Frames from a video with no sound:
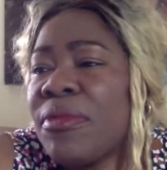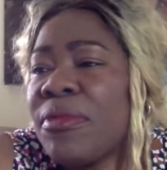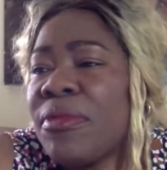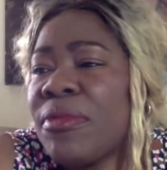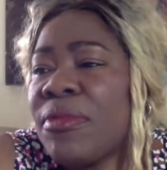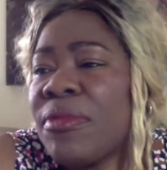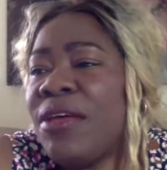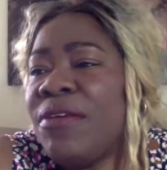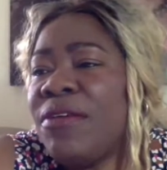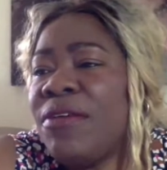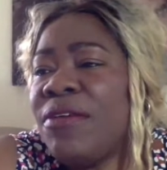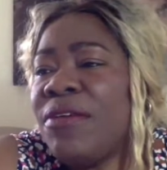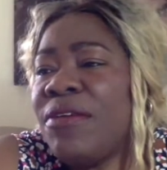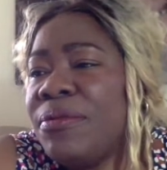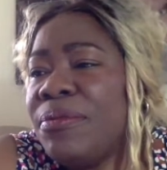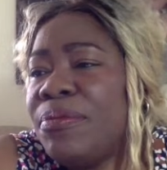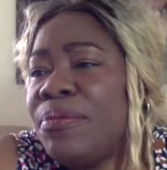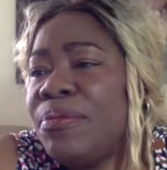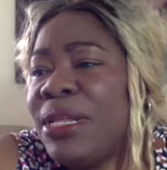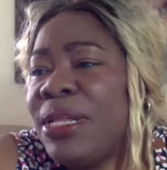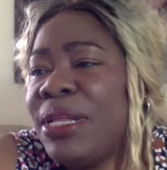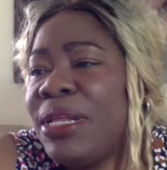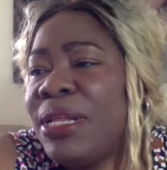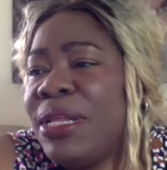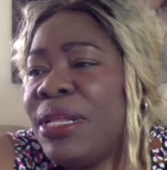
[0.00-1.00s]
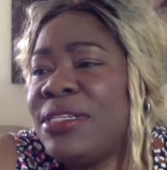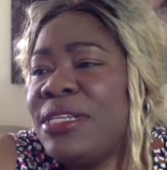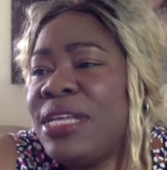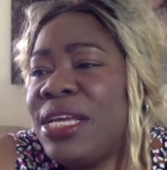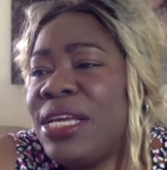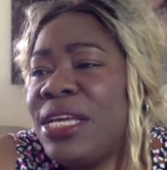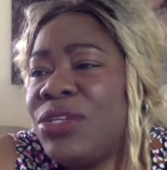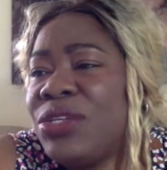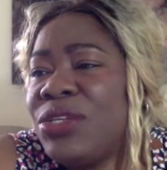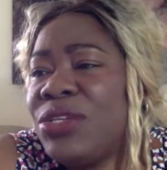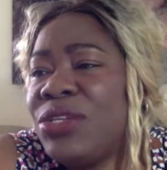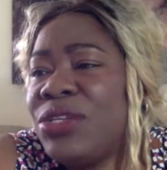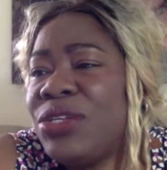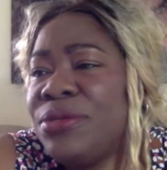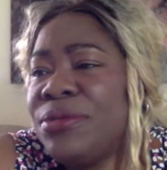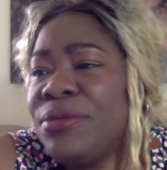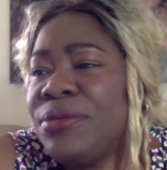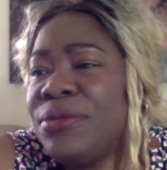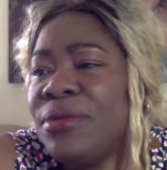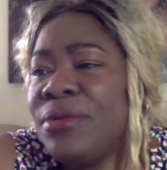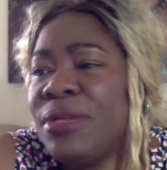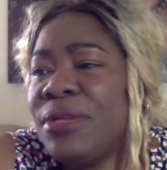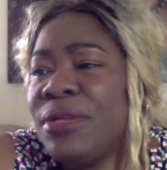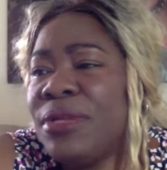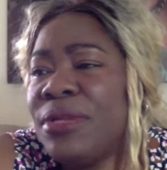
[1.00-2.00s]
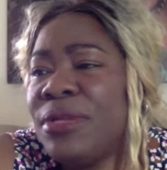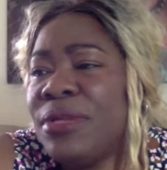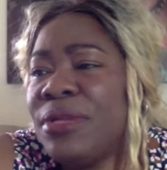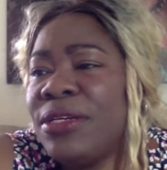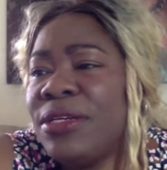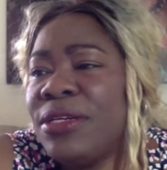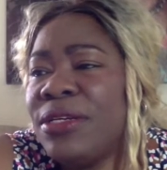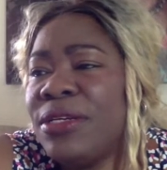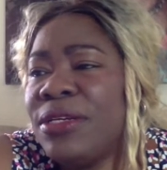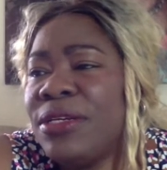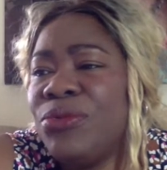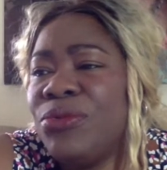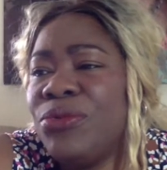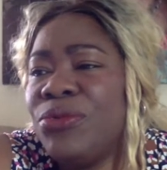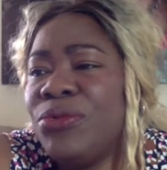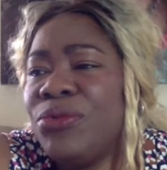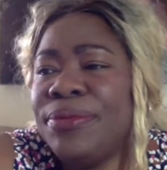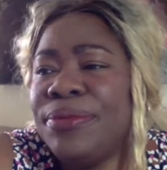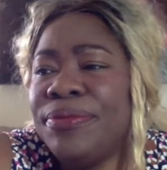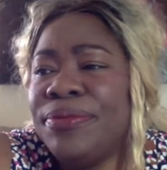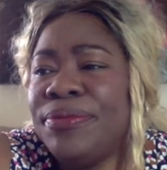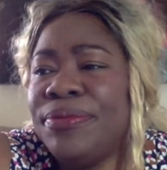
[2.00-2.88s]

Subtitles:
Have a blessed day too, Lana Godwin.